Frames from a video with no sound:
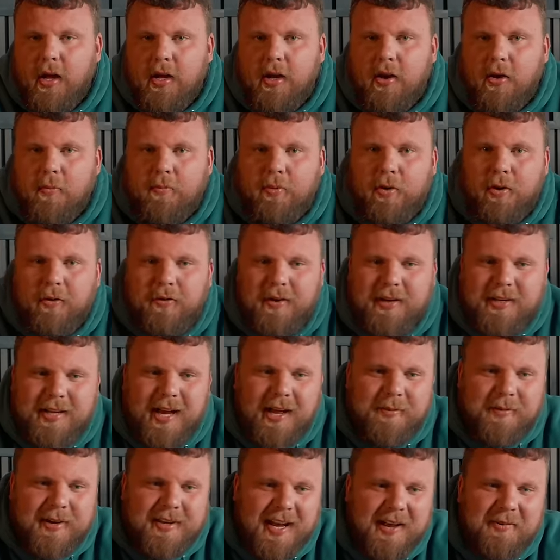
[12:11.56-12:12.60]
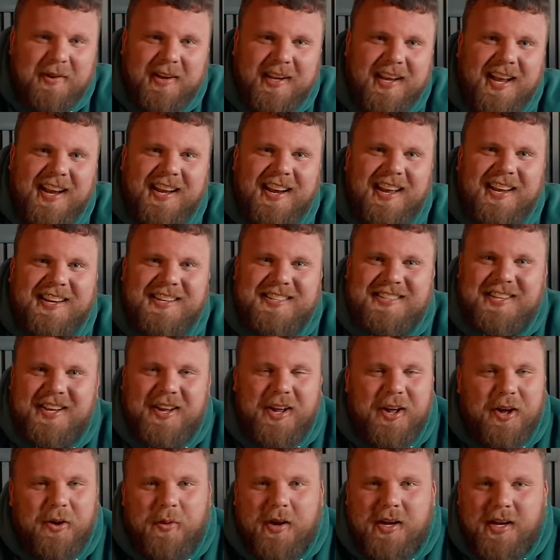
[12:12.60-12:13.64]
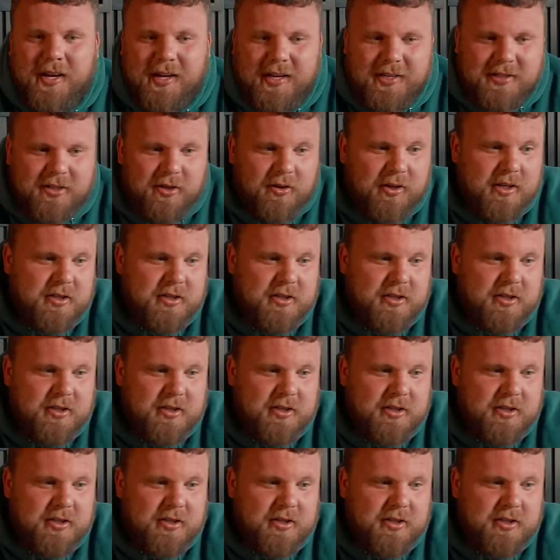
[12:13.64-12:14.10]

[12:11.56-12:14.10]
you know, proving time and time again that he's winning these shows.